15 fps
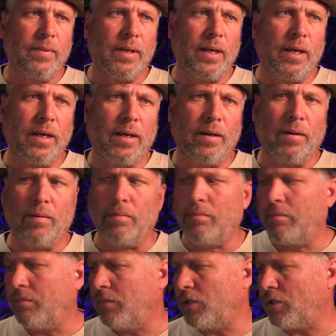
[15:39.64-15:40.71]
And
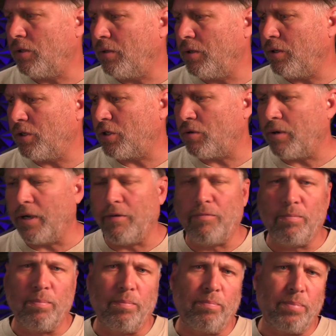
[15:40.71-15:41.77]
so there's quite a
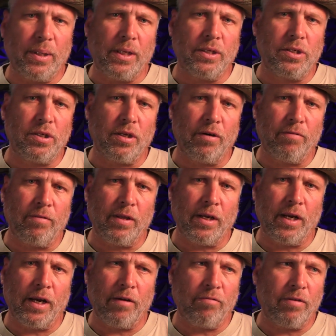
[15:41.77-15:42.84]
bit of stuff that
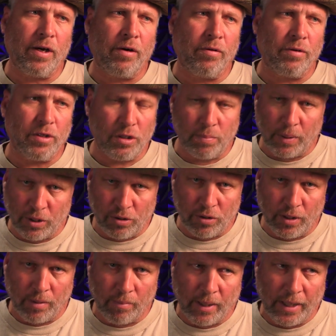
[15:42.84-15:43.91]
I found,
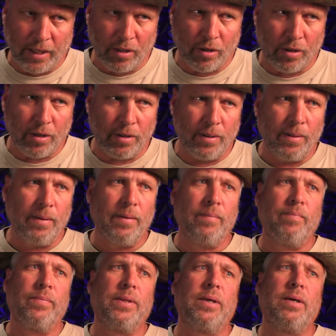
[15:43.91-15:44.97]
especially in my yard.
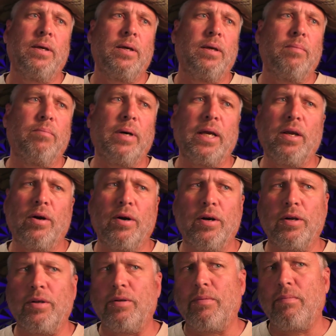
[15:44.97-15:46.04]
My
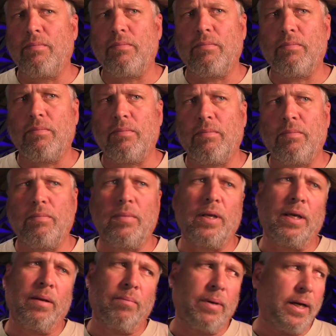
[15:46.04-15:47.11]
yard
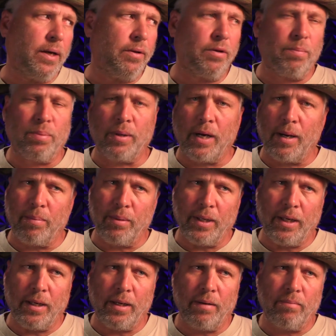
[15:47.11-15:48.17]
and my other
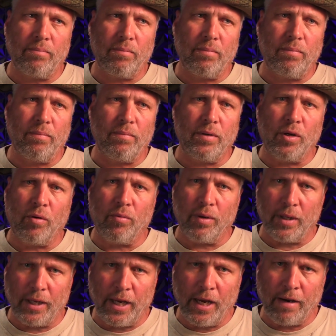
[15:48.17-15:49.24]
property don't
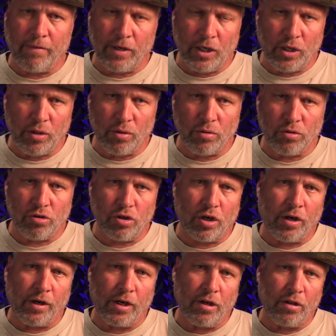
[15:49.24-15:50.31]
really have a huge
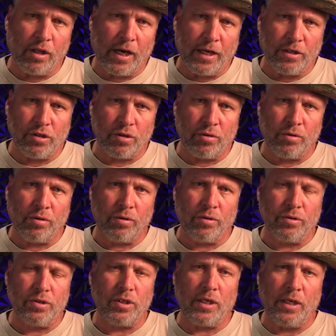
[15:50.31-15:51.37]
archaeological
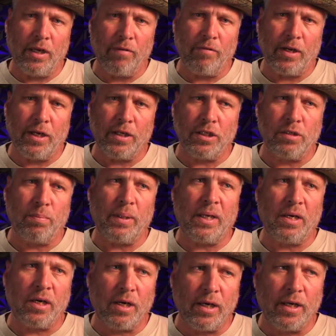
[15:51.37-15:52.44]
significance
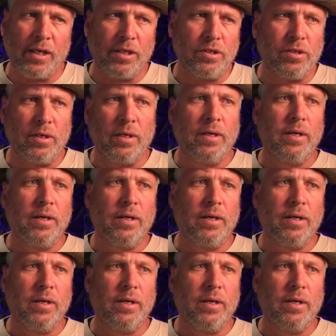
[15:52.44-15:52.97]
because